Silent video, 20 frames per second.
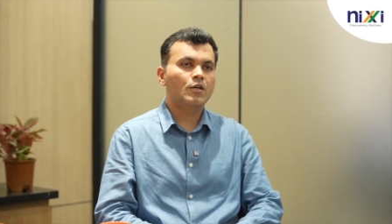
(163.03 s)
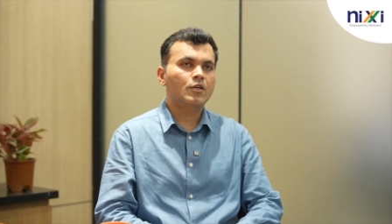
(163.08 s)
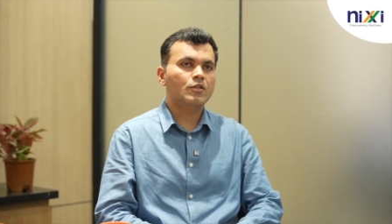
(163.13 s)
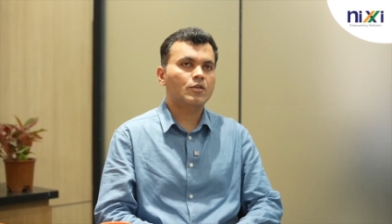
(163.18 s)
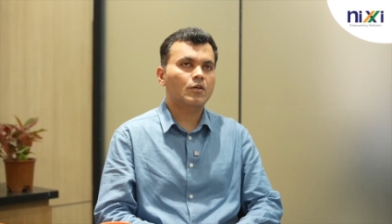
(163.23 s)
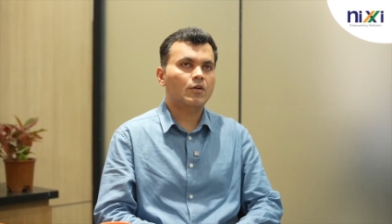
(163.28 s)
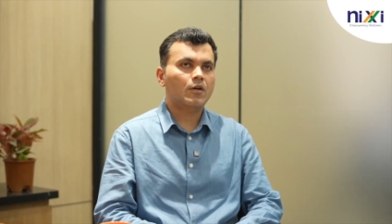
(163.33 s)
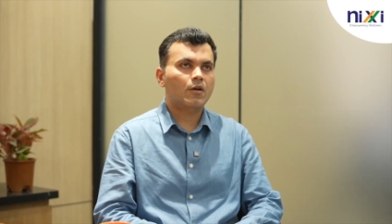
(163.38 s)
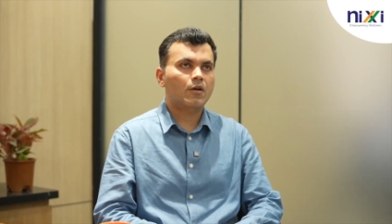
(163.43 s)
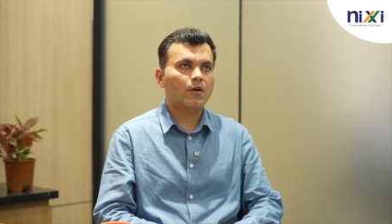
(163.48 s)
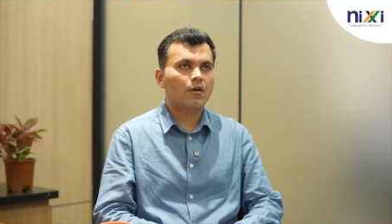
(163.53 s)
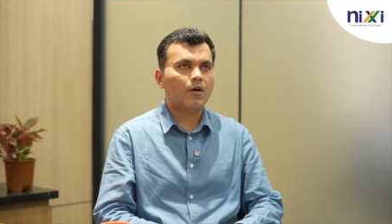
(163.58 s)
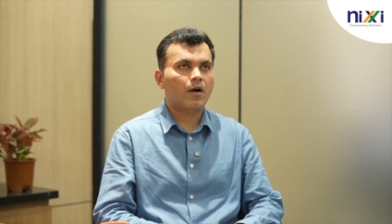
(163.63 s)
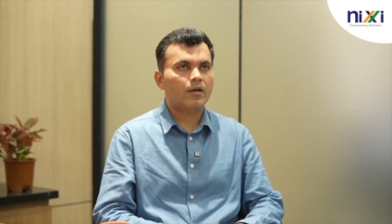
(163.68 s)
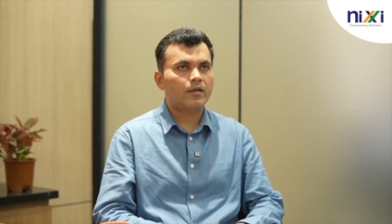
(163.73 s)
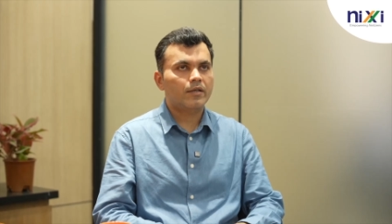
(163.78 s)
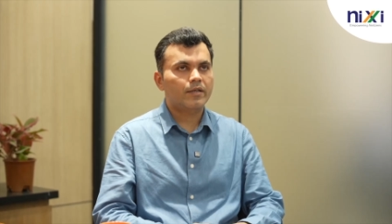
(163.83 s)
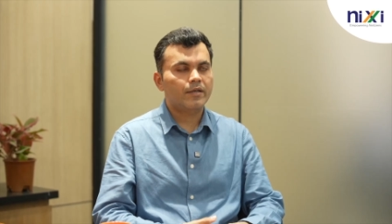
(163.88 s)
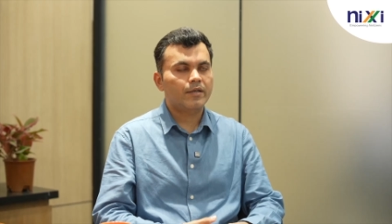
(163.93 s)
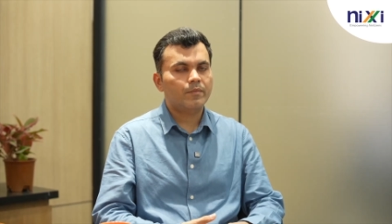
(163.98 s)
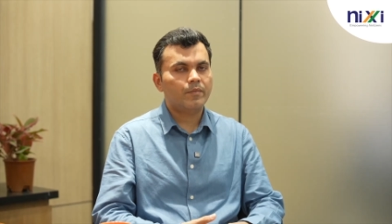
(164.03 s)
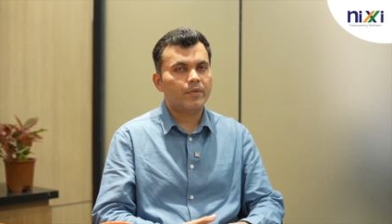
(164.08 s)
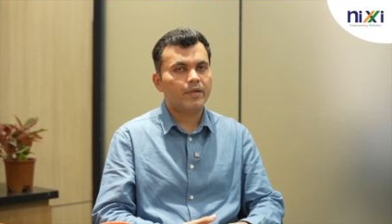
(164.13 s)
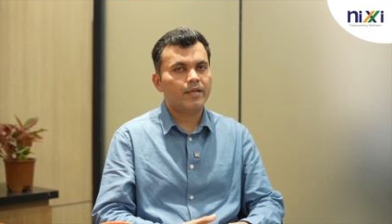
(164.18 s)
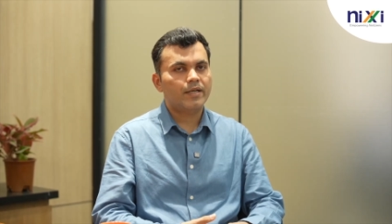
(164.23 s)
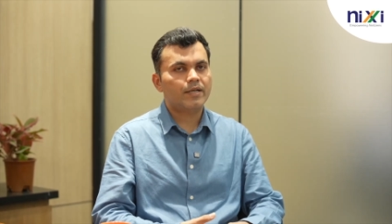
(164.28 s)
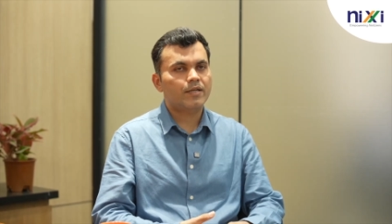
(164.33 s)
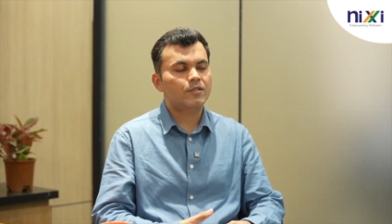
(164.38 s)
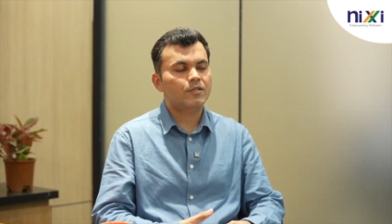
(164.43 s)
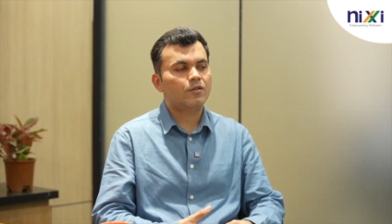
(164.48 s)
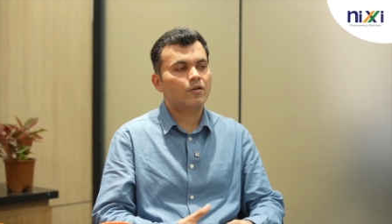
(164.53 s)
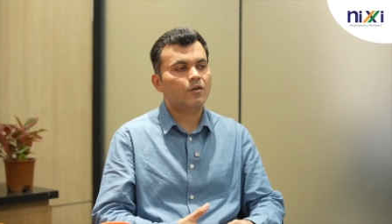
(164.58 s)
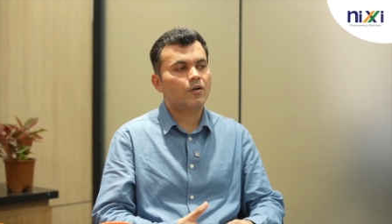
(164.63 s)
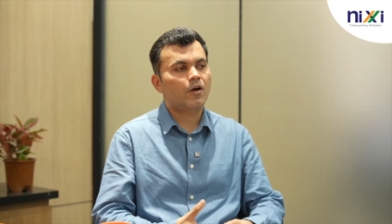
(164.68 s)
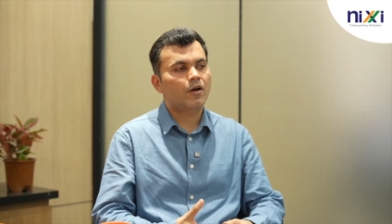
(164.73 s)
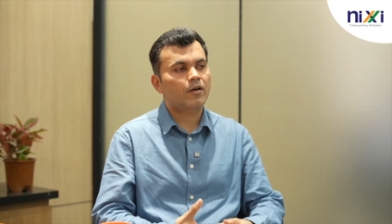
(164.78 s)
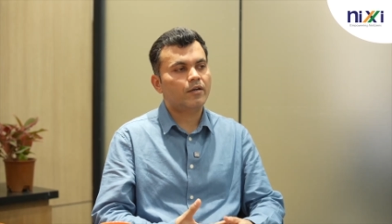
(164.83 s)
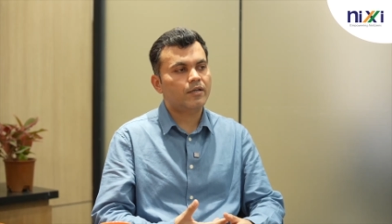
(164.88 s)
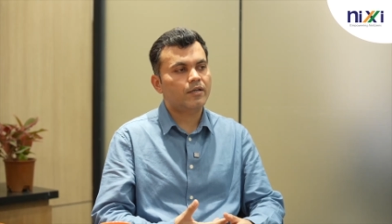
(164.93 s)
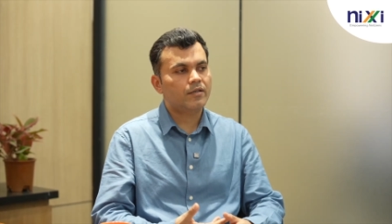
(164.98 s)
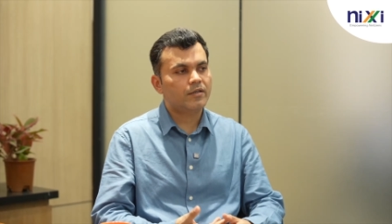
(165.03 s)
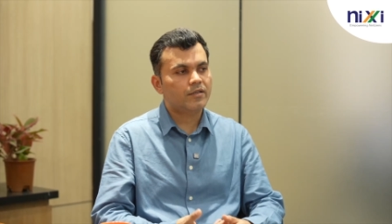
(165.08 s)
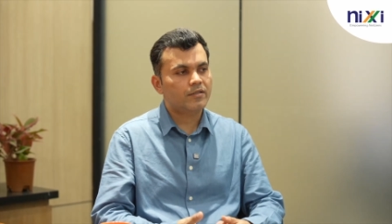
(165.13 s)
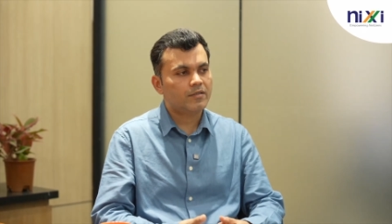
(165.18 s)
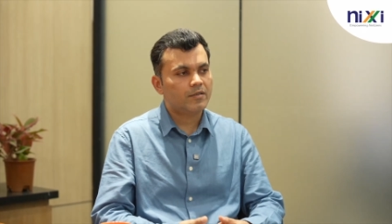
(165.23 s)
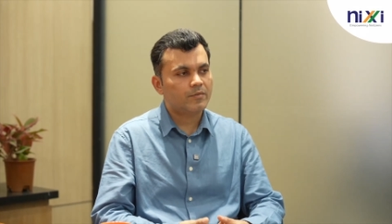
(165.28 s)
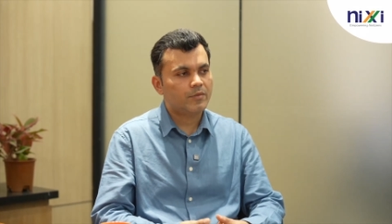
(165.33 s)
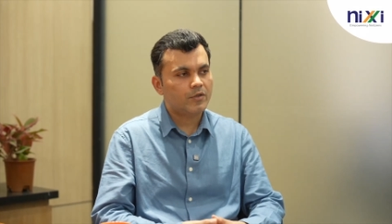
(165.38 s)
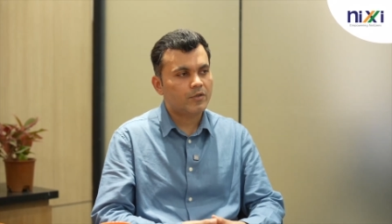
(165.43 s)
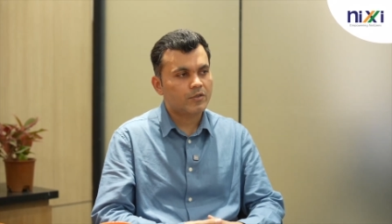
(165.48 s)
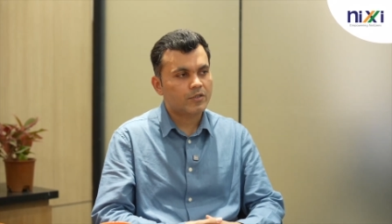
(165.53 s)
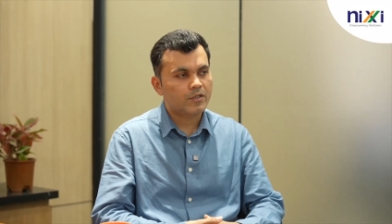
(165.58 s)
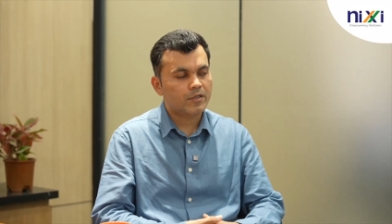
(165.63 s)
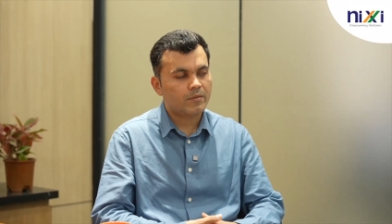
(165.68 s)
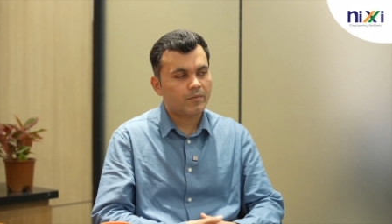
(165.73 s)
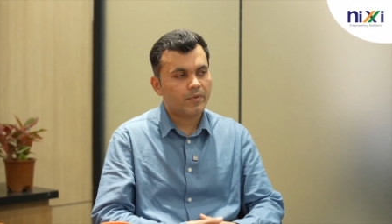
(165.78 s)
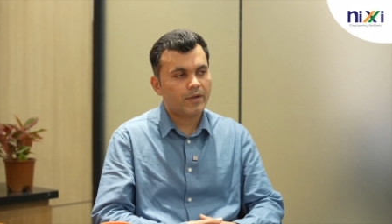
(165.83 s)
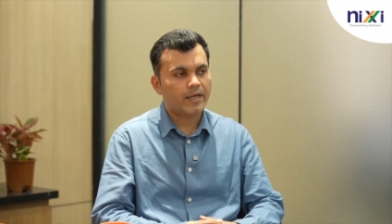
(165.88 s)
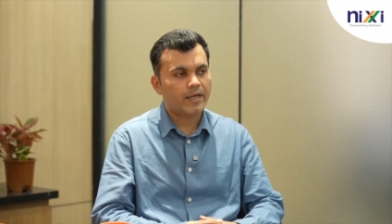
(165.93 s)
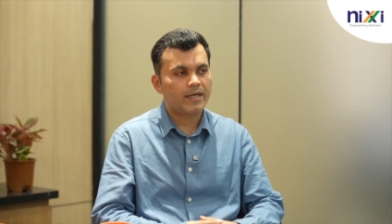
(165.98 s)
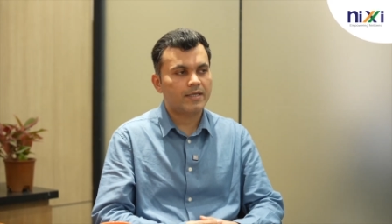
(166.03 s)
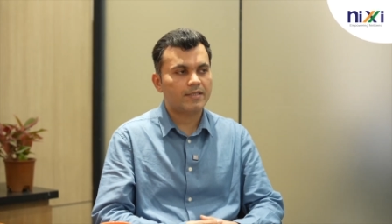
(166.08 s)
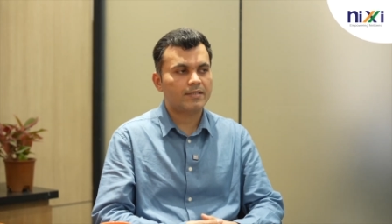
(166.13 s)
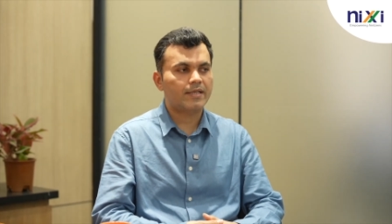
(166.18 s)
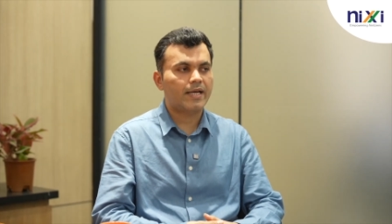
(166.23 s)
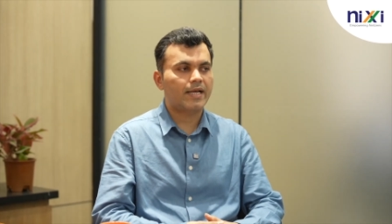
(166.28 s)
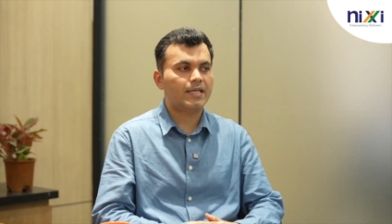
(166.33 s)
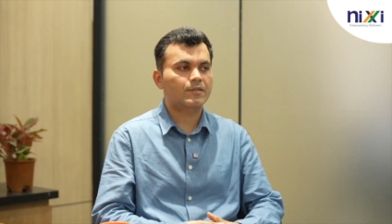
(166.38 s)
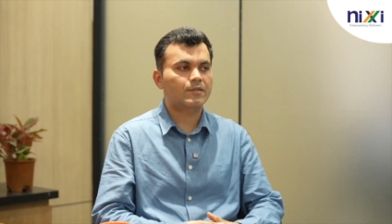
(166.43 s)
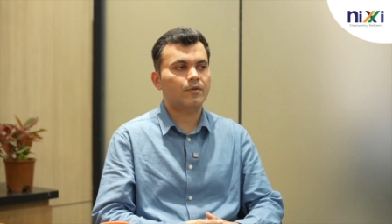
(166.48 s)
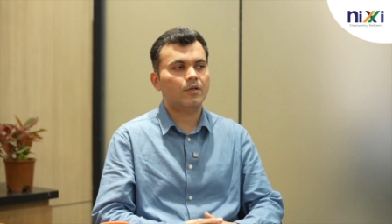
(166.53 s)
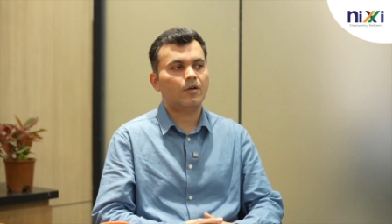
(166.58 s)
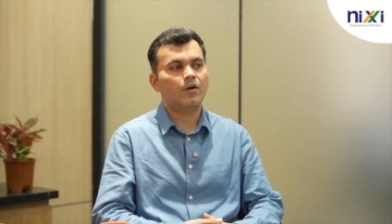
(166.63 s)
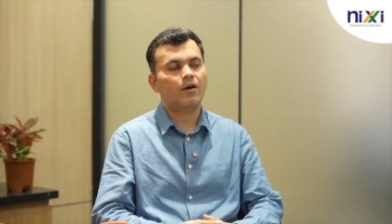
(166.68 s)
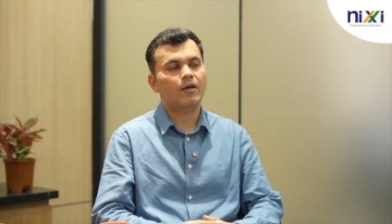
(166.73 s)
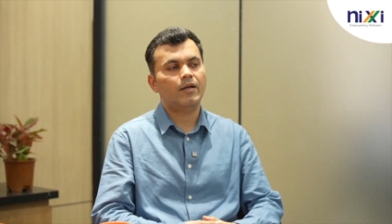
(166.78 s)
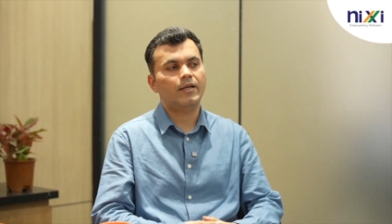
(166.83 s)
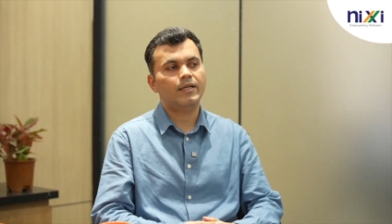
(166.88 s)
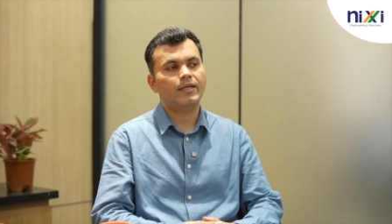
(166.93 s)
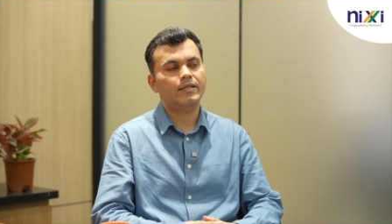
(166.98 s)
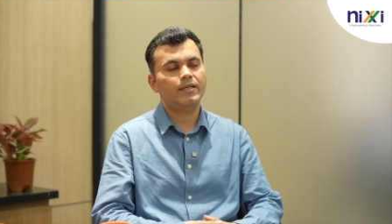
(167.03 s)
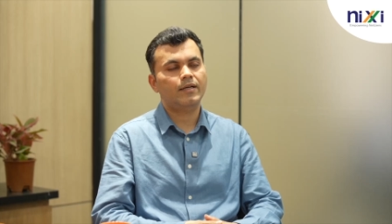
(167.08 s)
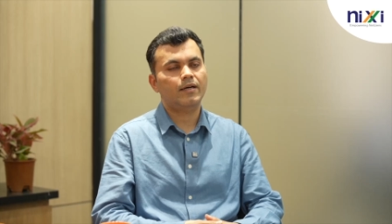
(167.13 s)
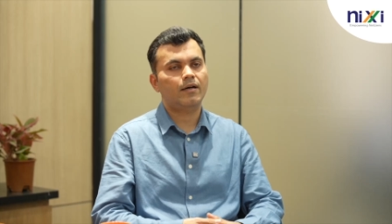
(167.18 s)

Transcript: so content players or content distribution players, as we call it,